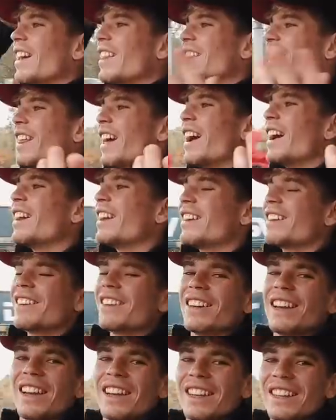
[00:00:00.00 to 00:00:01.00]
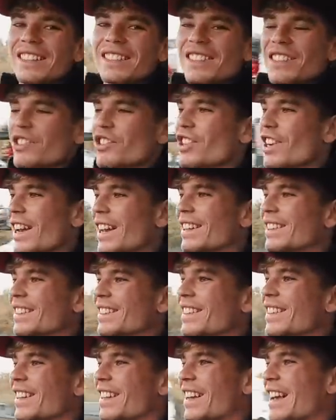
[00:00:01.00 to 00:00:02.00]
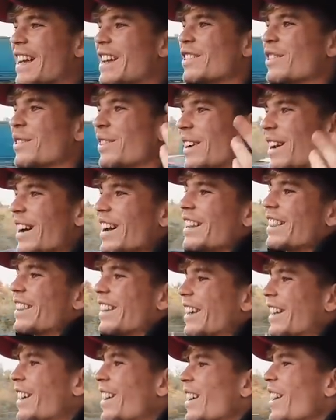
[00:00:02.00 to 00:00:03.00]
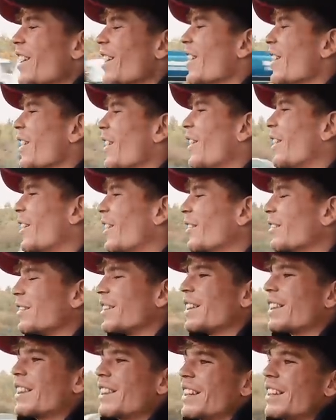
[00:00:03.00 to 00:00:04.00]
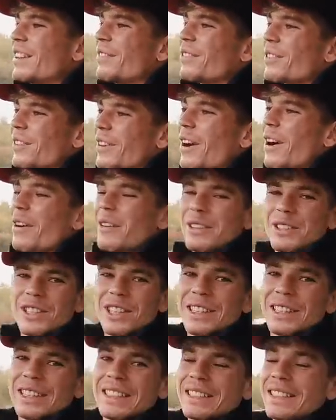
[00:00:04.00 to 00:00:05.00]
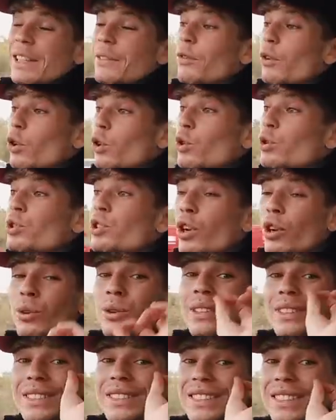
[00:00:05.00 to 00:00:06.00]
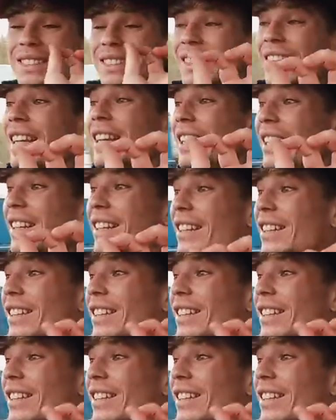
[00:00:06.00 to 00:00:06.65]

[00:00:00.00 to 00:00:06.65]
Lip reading: And that, ladies and gents, is what I think of the Ferrari GTC4 Lusso T.